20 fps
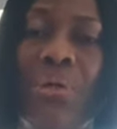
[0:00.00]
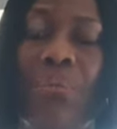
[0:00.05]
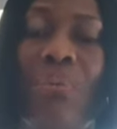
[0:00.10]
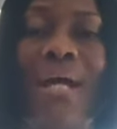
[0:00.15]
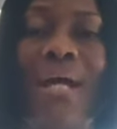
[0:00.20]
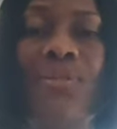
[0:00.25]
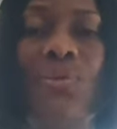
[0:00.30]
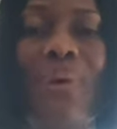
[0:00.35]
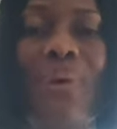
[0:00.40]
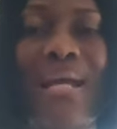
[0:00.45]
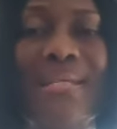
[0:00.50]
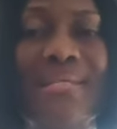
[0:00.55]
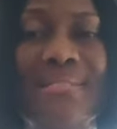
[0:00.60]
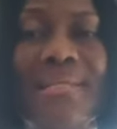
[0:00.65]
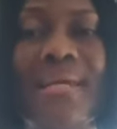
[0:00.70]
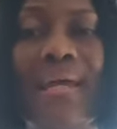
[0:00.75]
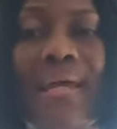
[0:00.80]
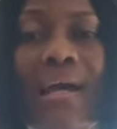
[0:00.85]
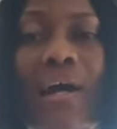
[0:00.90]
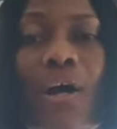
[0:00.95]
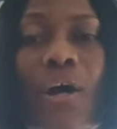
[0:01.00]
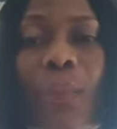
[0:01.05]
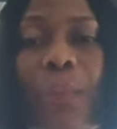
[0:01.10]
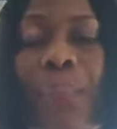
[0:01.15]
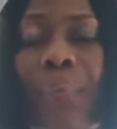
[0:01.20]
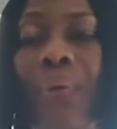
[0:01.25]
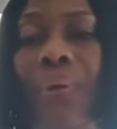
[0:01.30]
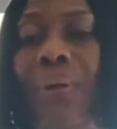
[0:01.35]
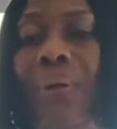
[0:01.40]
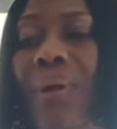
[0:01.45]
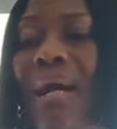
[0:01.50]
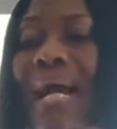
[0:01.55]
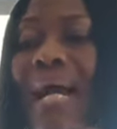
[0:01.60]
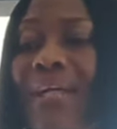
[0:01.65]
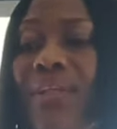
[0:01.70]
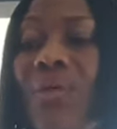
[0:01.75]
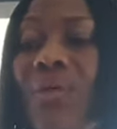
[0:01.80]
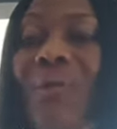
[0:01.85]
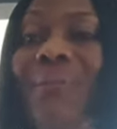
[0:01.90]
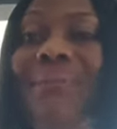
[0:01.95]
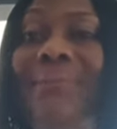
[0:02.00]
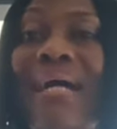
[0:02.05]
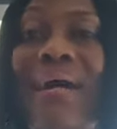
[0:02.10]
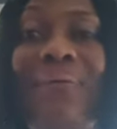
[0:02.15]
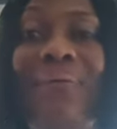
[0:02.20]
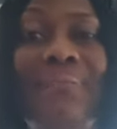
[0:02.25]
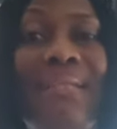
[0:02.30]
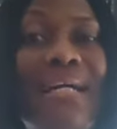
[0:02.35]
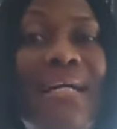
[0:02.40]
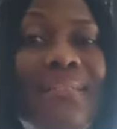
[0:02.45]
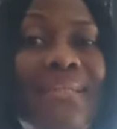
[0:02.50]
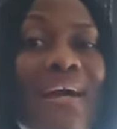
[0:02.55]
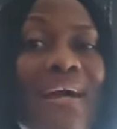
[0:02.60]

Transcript: Why do I say help? I know now that they